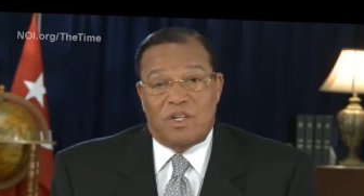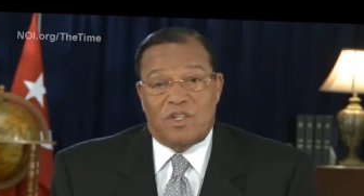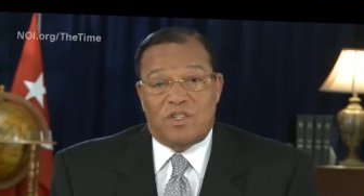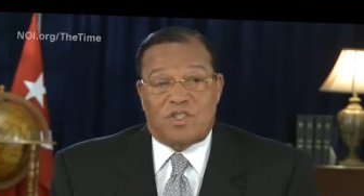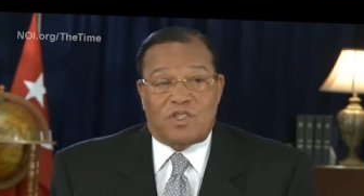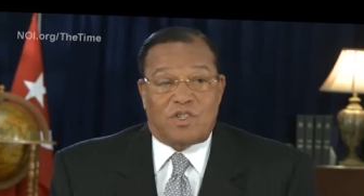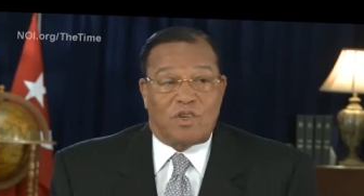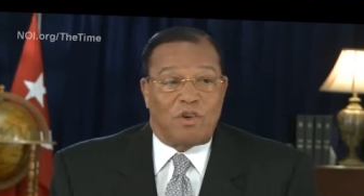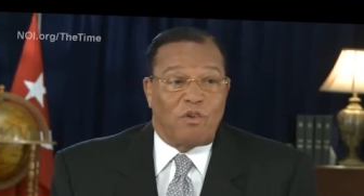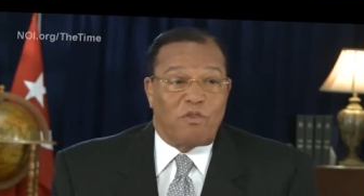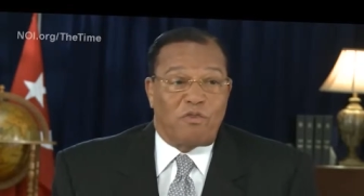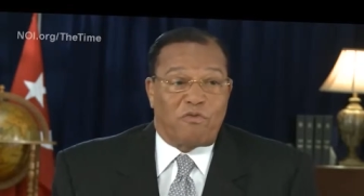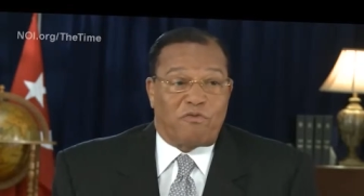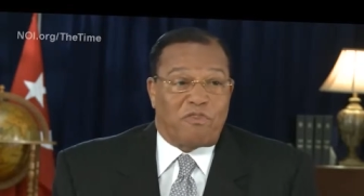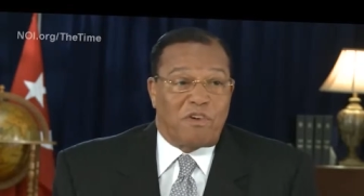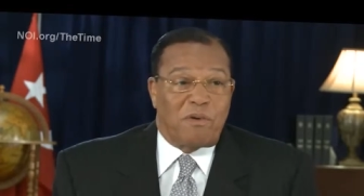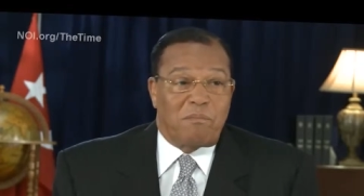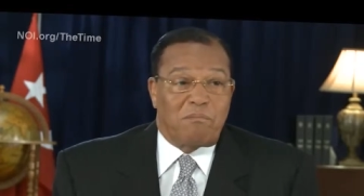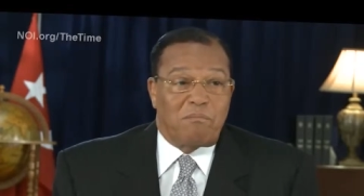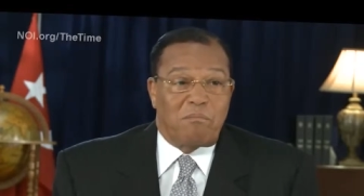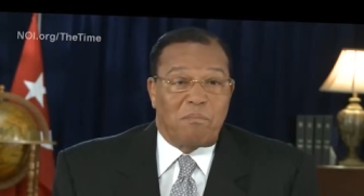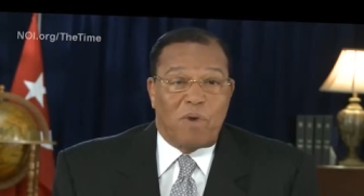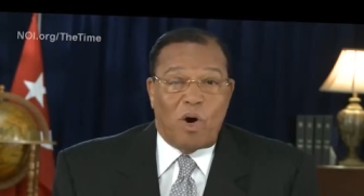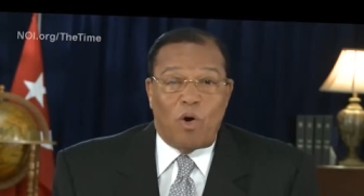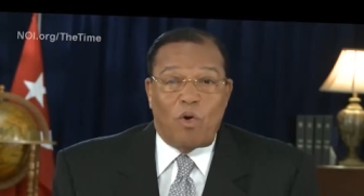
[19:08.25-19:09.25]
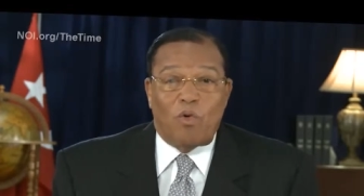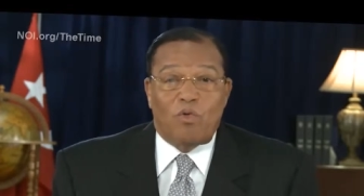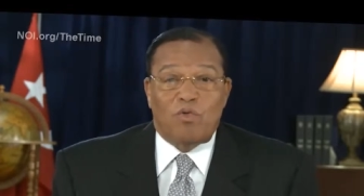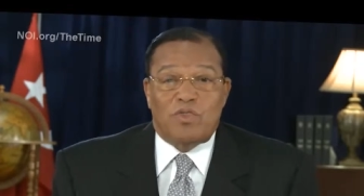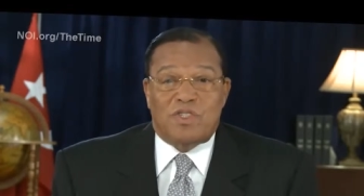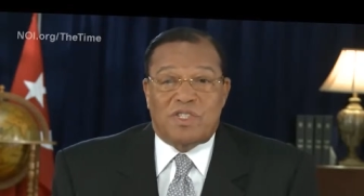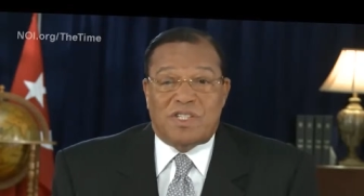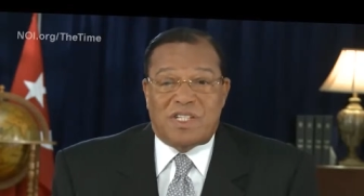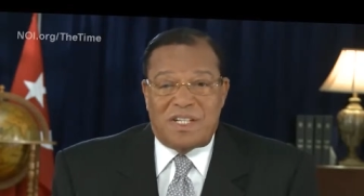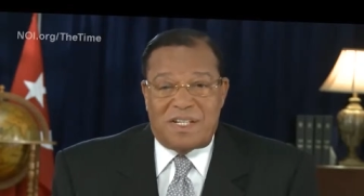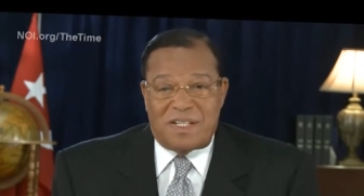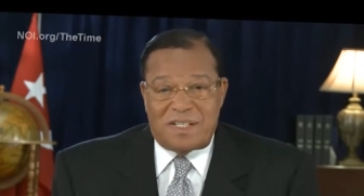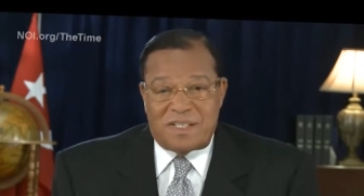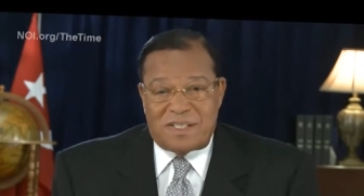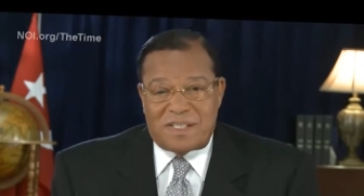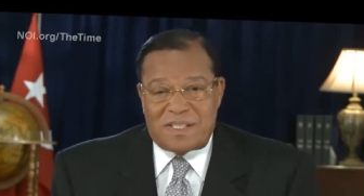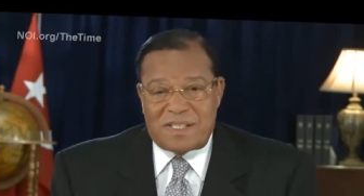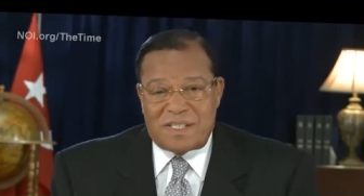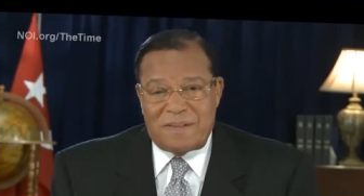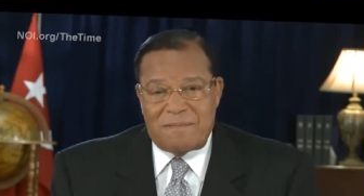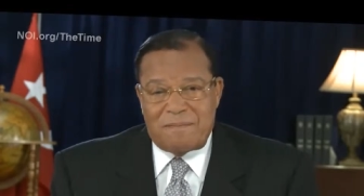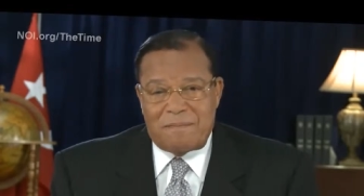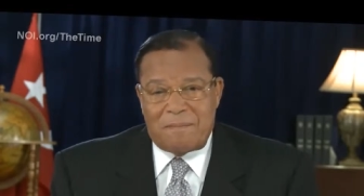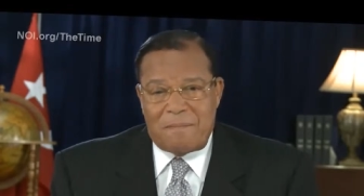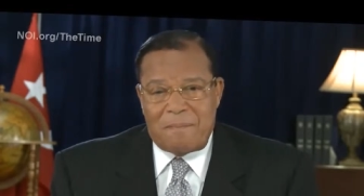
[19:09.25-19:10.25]
So from
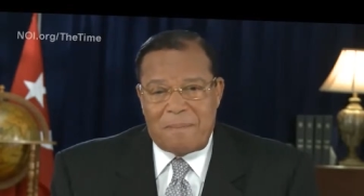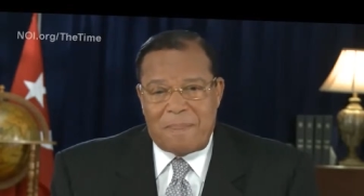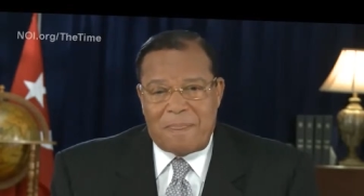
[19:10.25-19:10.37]
Moses,